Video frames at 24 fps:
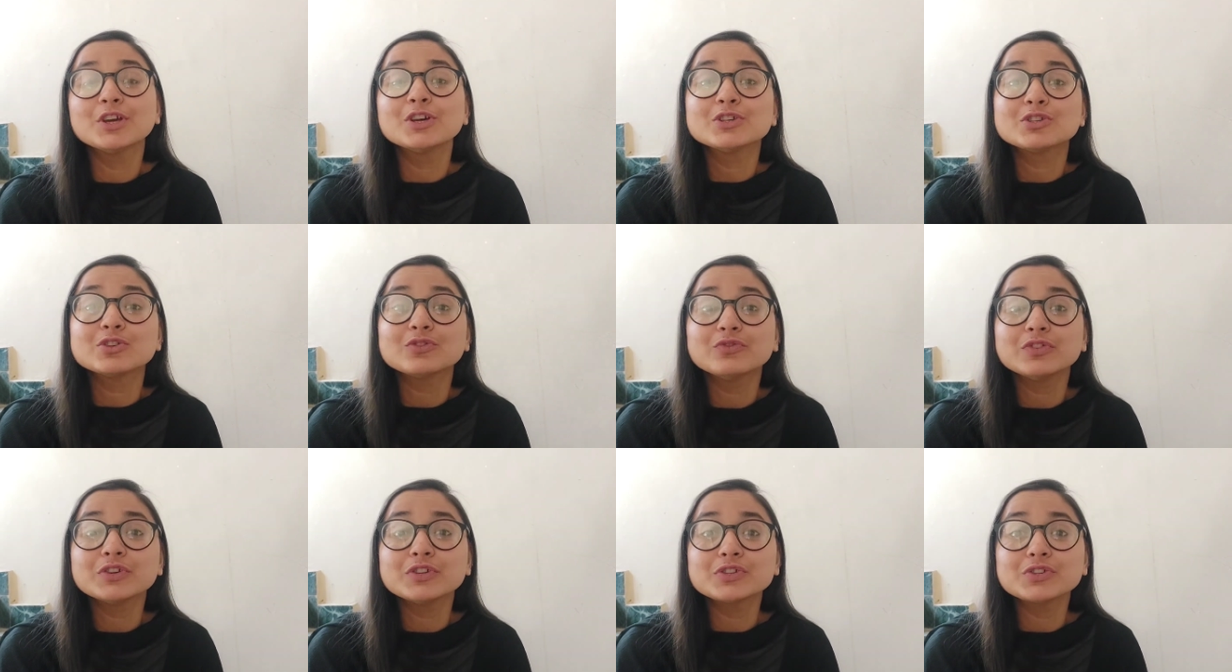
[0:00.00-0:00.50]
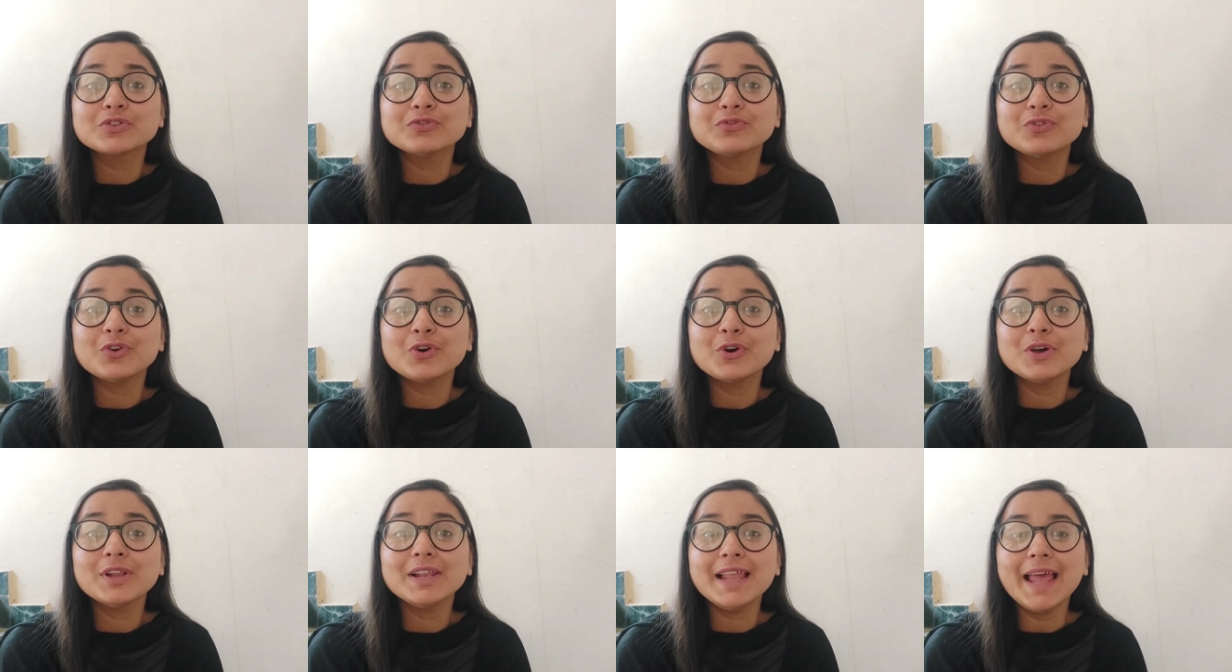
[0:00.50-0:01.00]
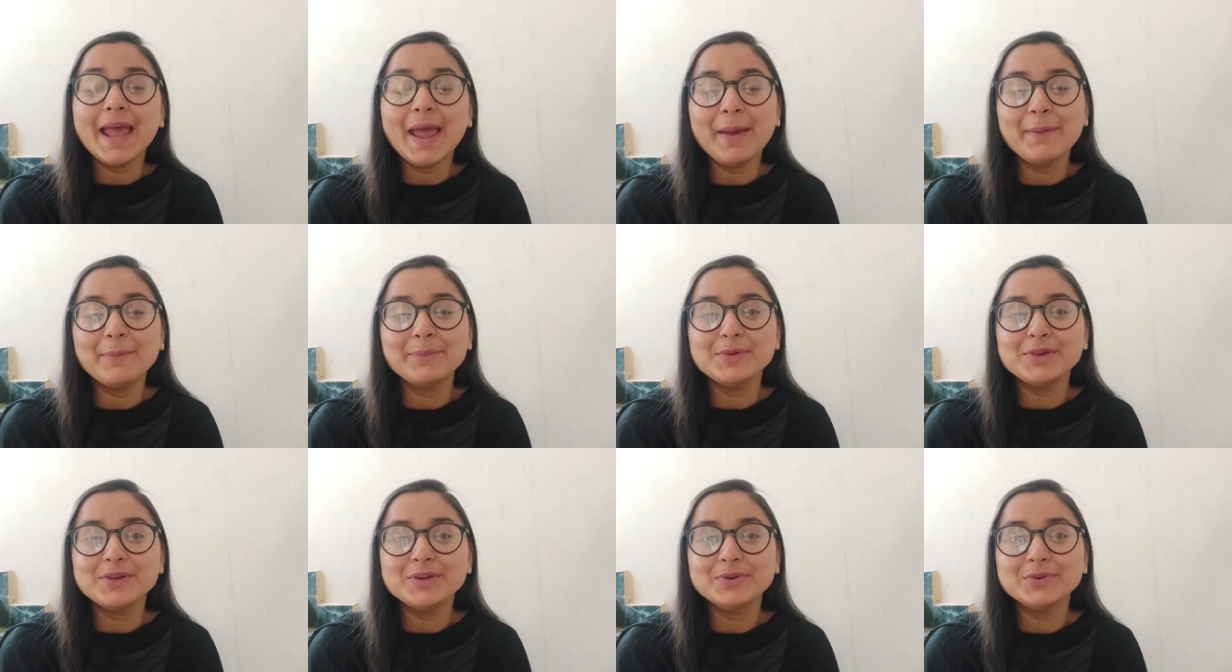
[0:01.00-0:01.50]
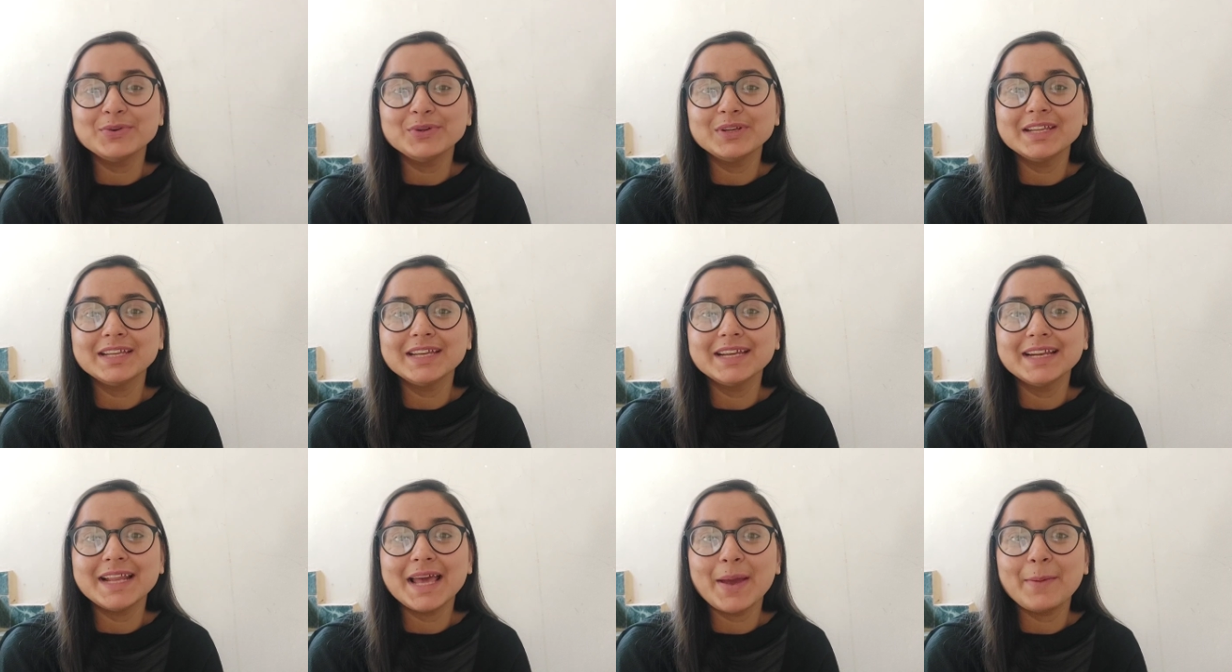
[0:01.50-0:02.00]
So first of all, happy
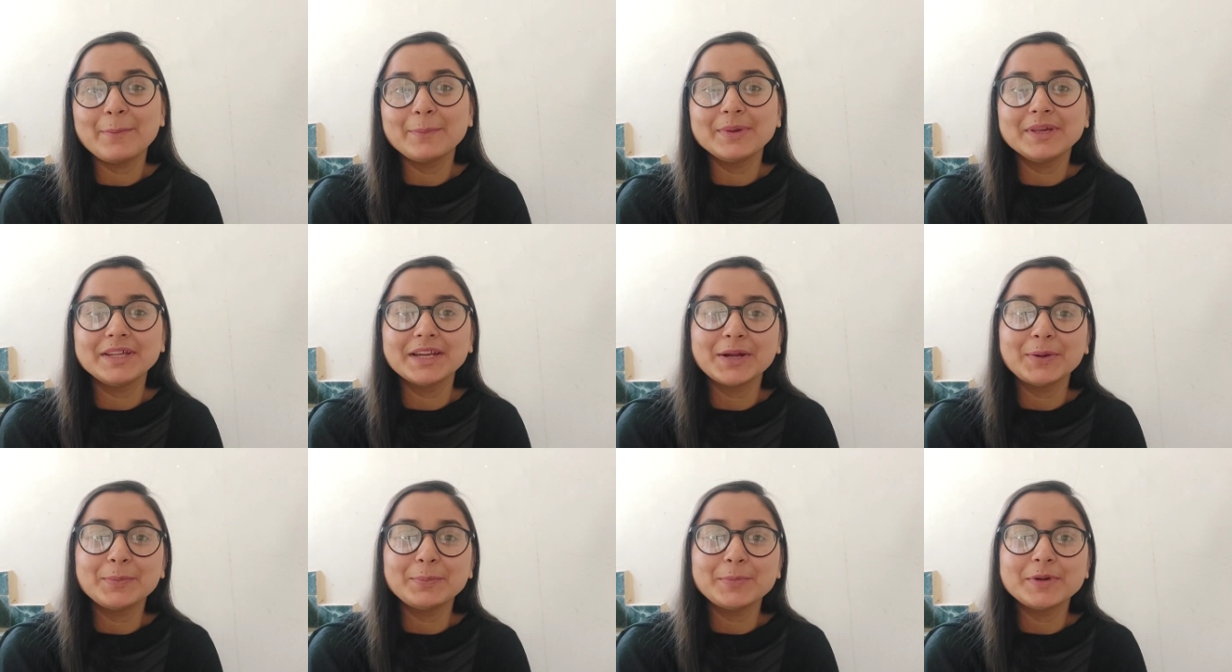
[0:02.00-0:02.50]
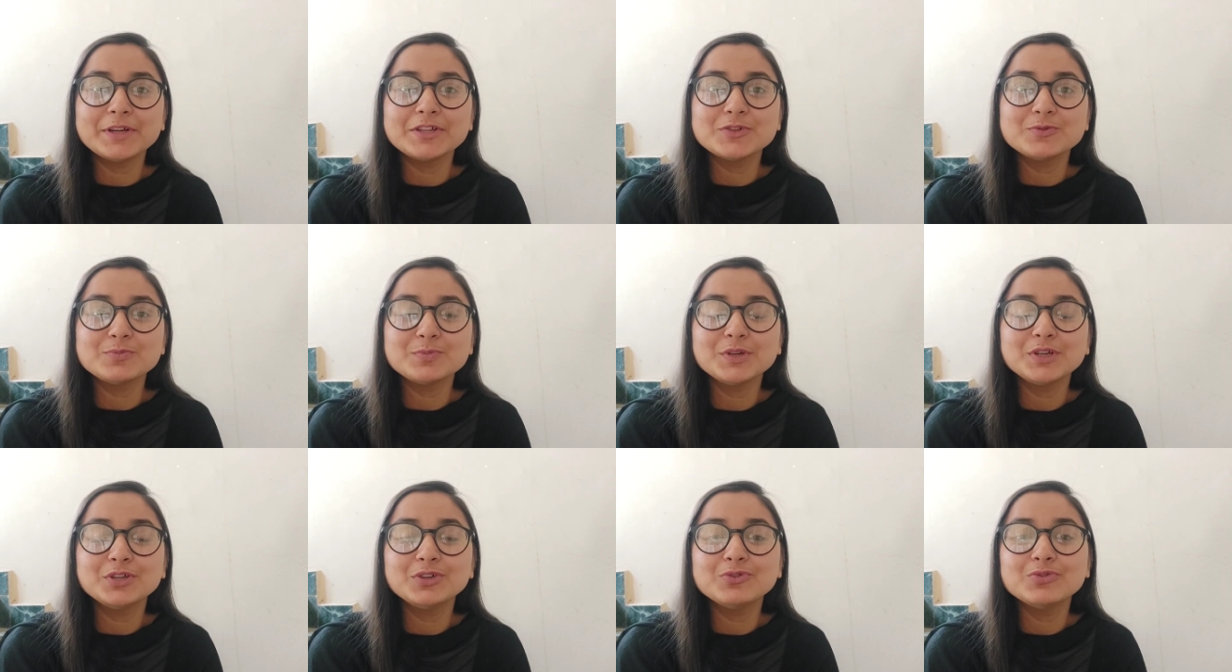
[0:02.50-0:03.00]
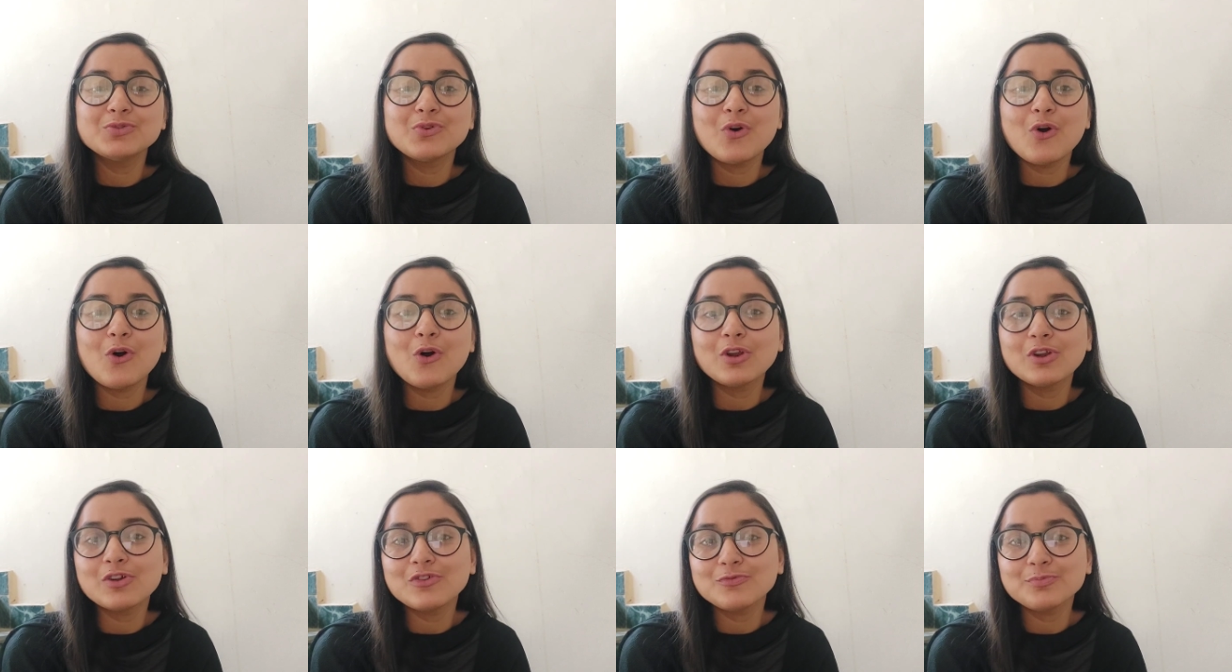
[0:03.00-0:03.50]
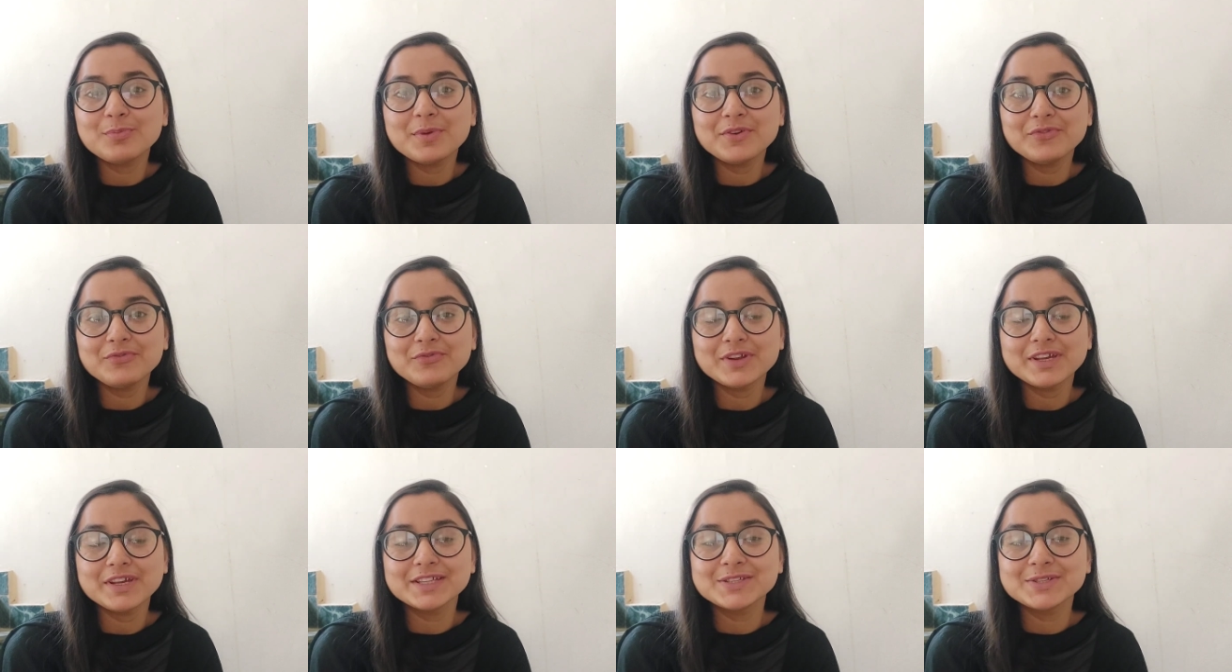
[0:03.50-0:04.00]
Holi and happy Rang Panchmi to all of my
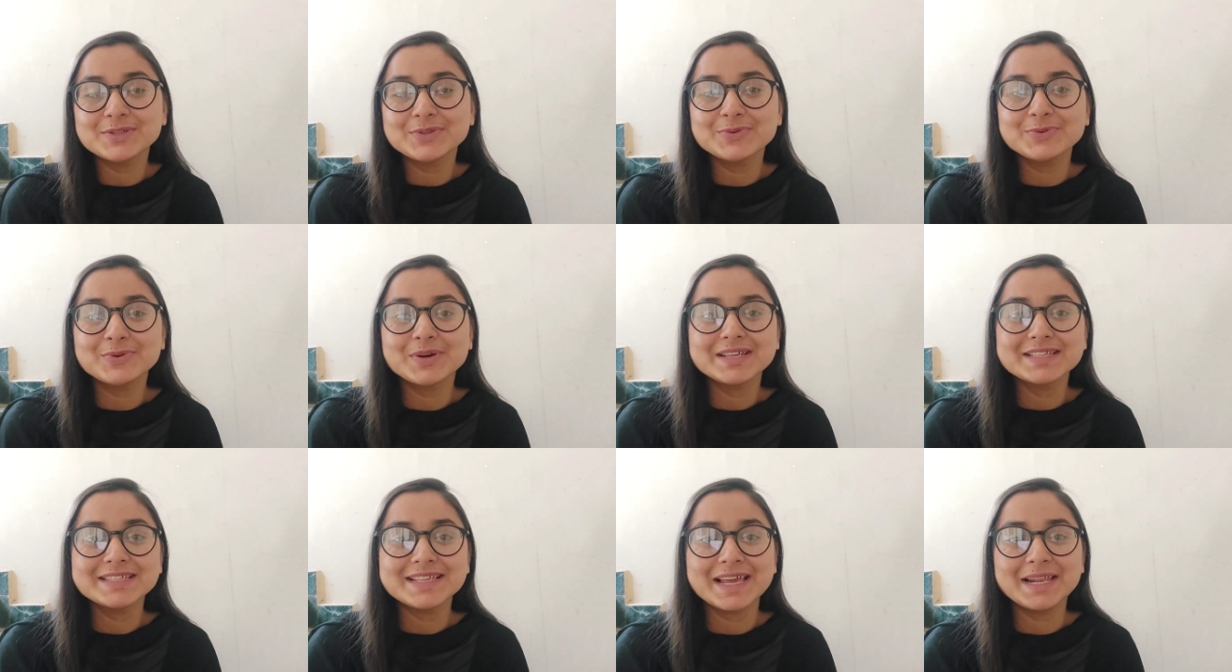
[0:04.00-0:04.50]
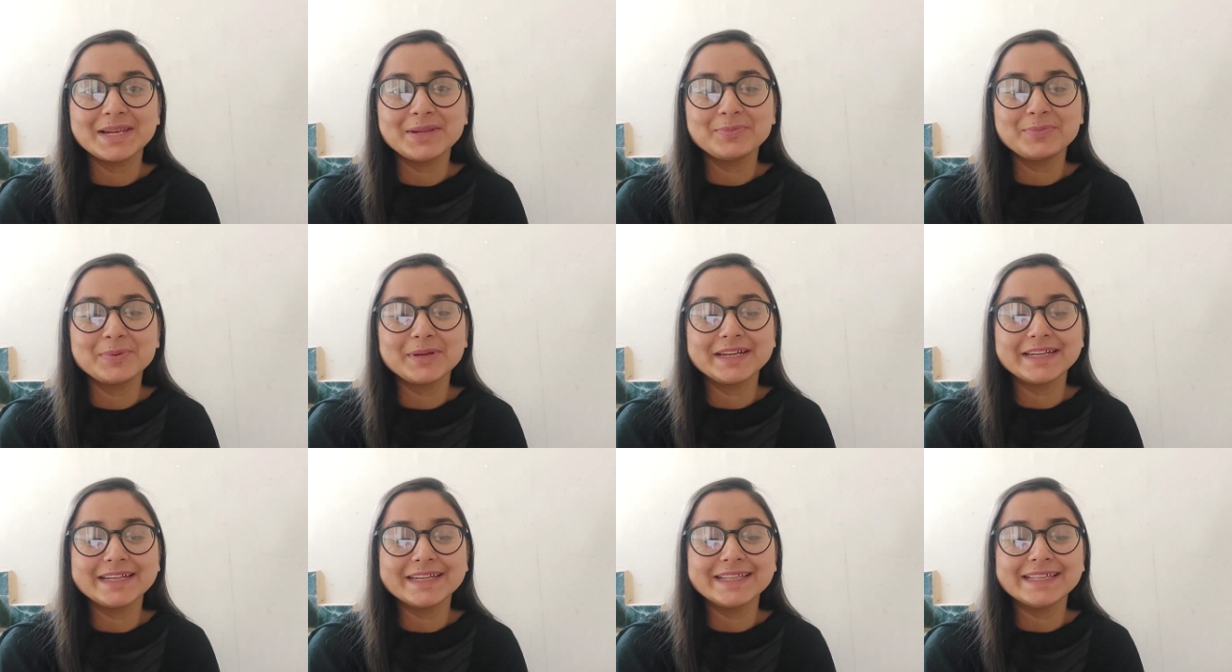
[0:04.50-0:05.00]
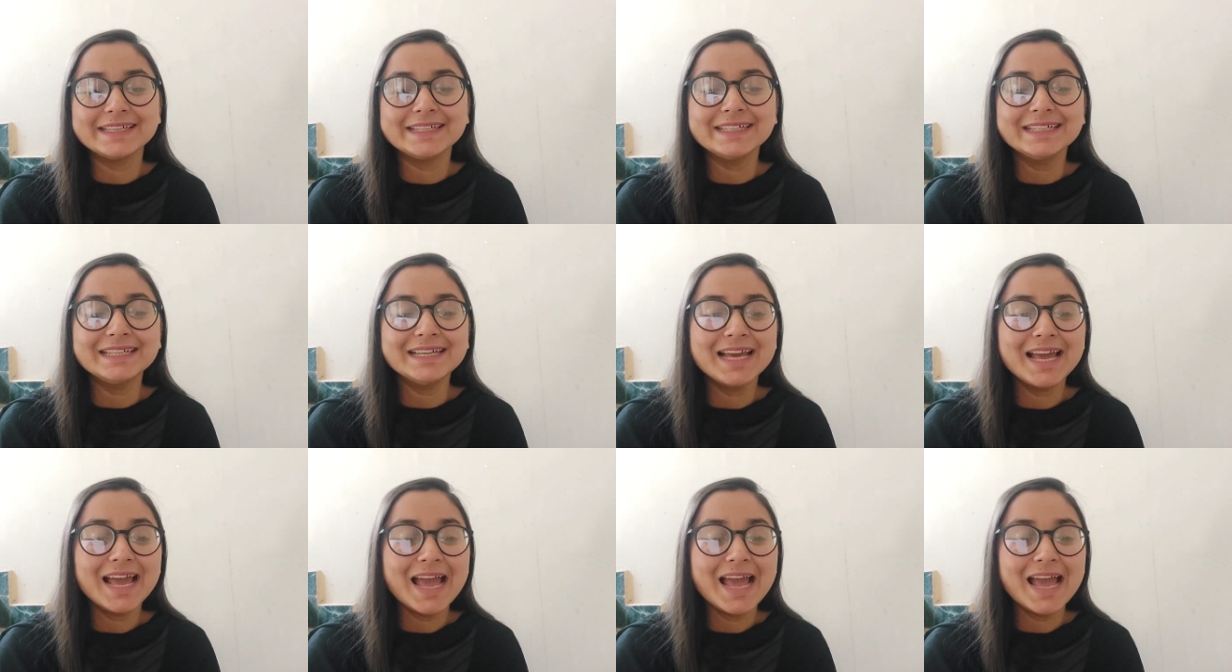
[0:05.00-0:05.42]
friends who are celebrating.